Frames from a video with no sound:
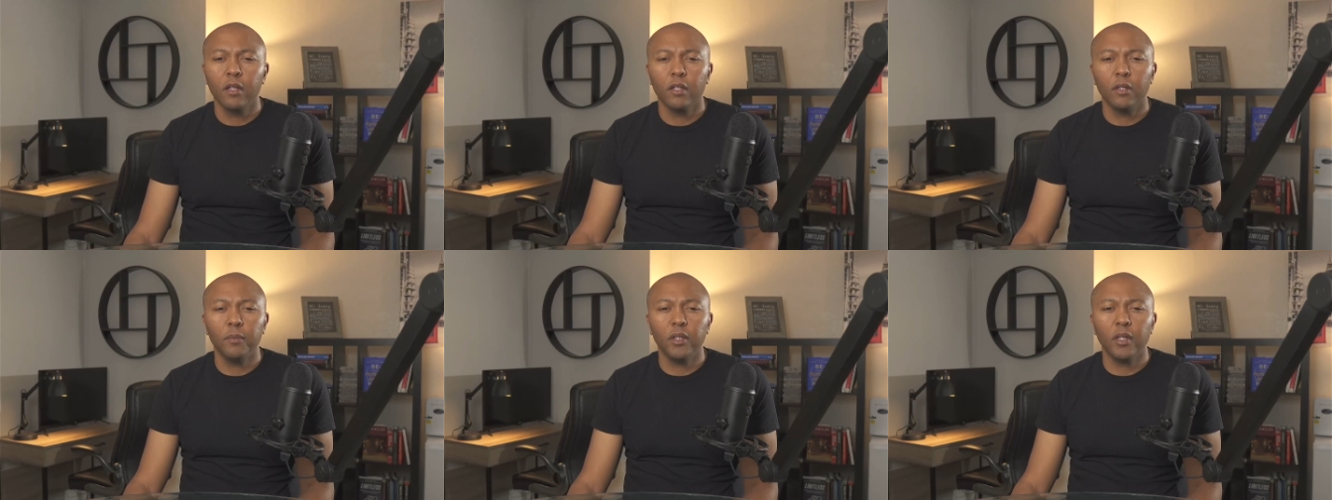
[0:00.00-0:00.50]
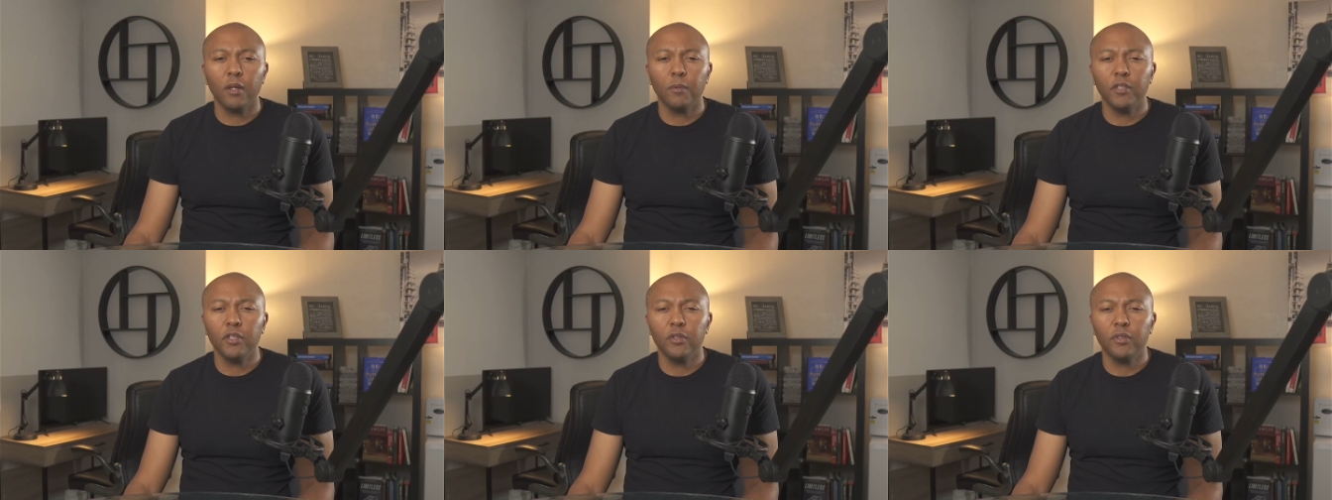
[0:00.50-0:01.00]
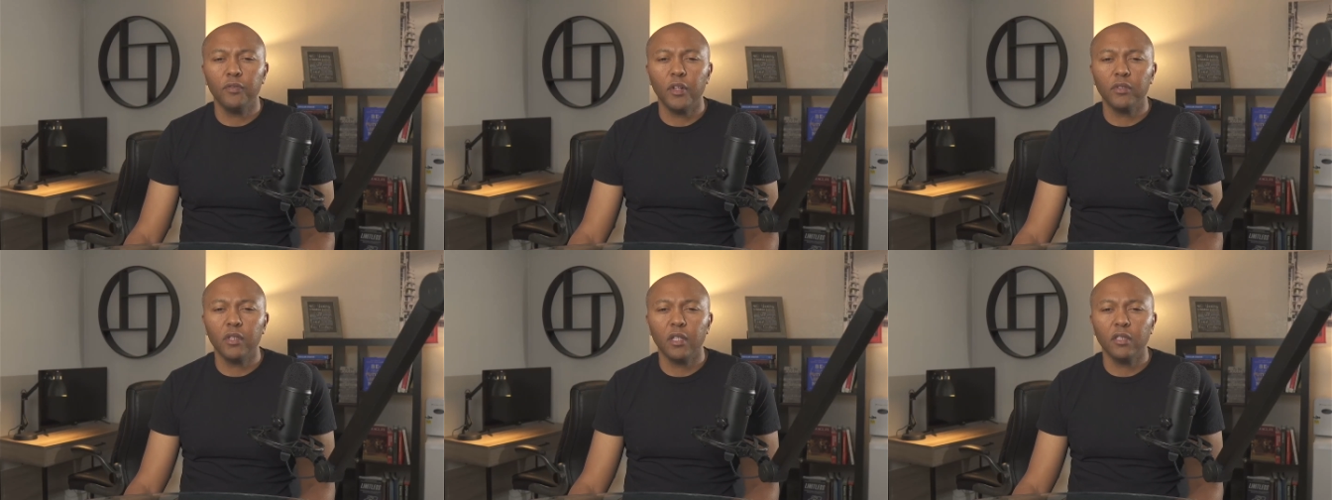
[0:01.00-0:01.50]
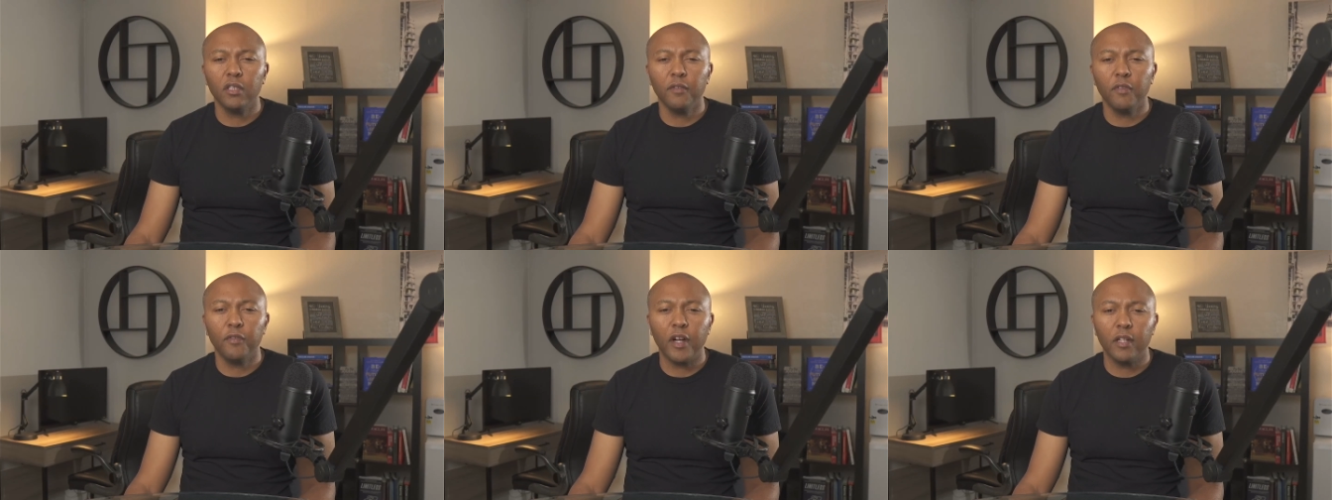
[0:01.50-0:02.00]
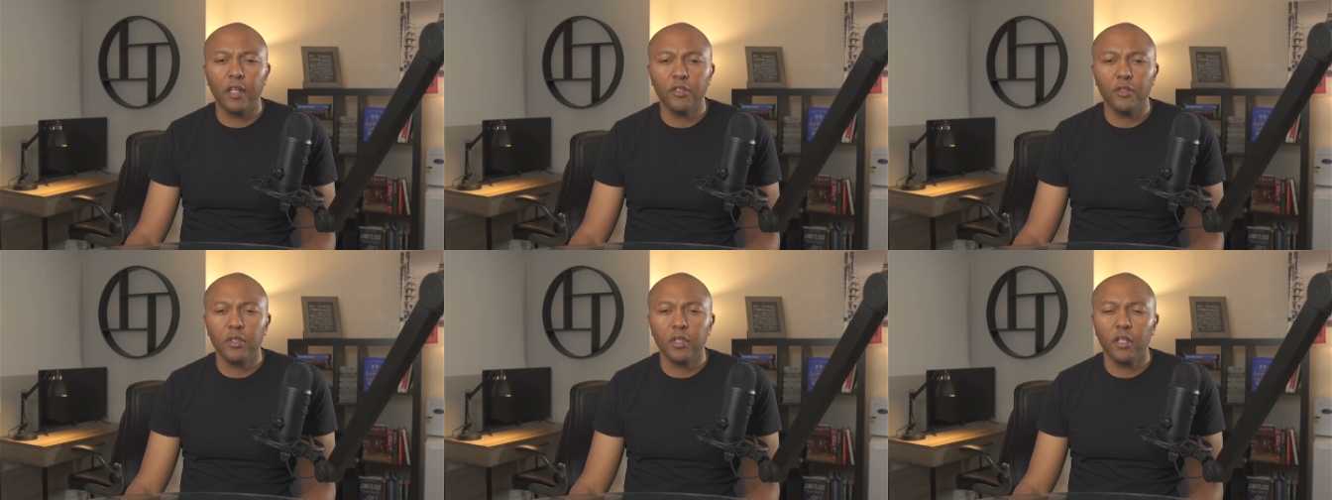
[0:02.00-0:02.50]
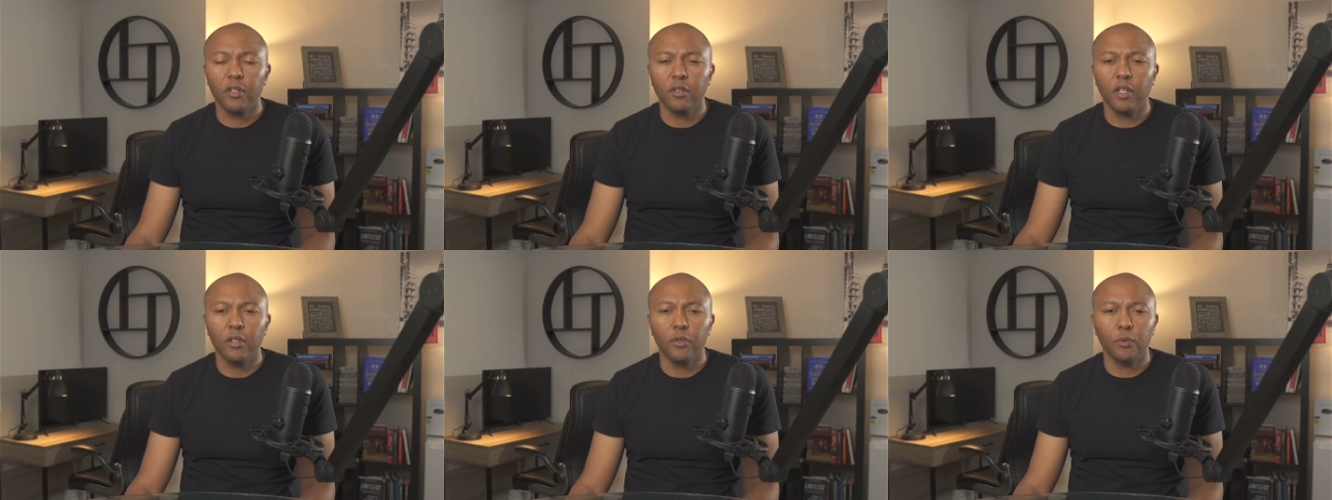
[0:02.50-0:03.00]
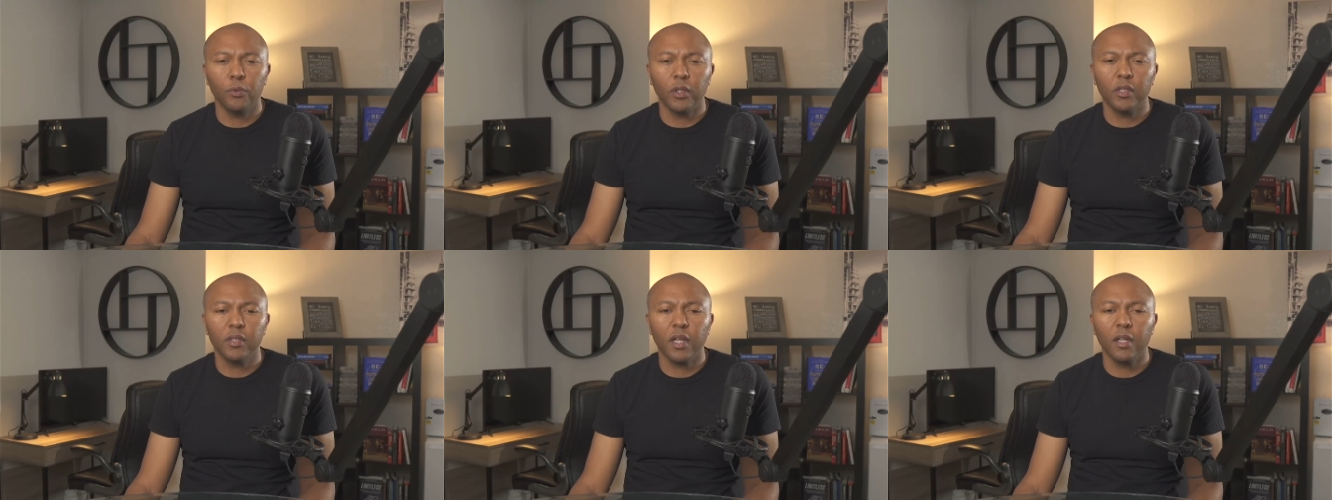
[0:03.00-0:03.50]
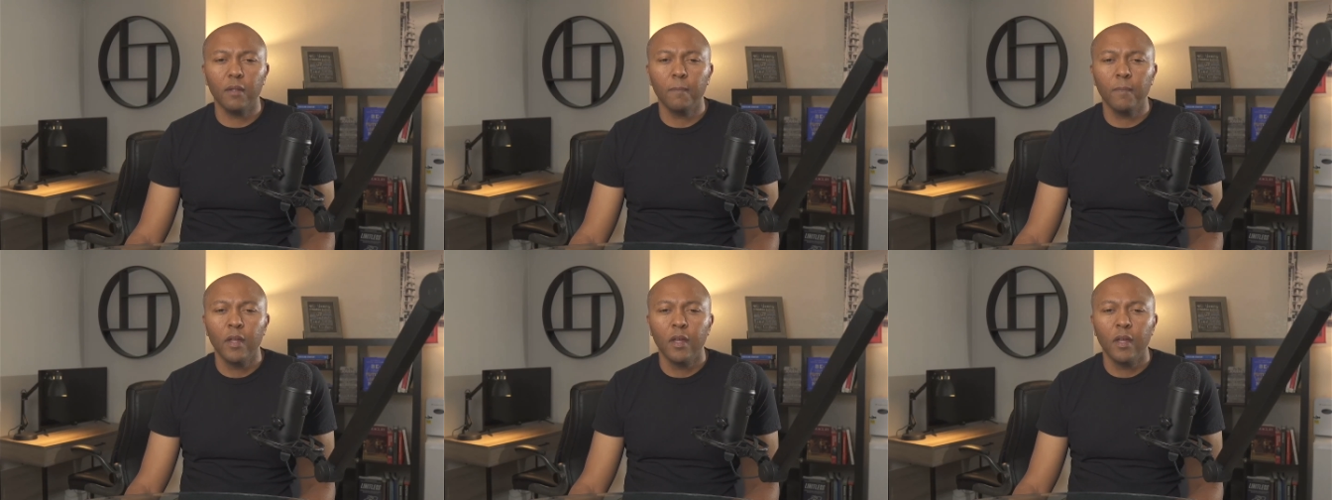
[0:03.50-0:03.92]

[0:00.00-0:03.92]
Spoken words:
Here at Moonlight, we choose to focus on achieving financial security through real estate.